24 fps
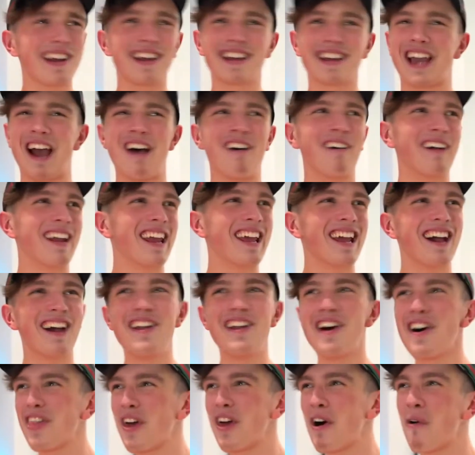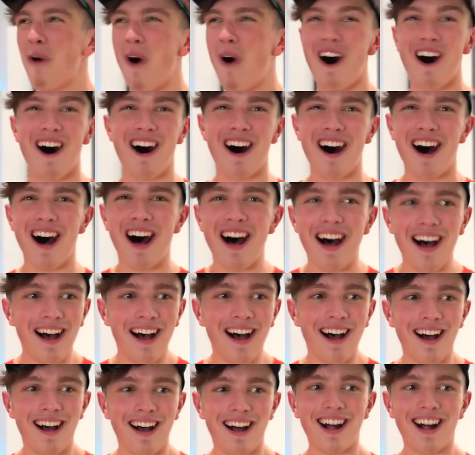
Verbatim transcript: going to go and eat another one.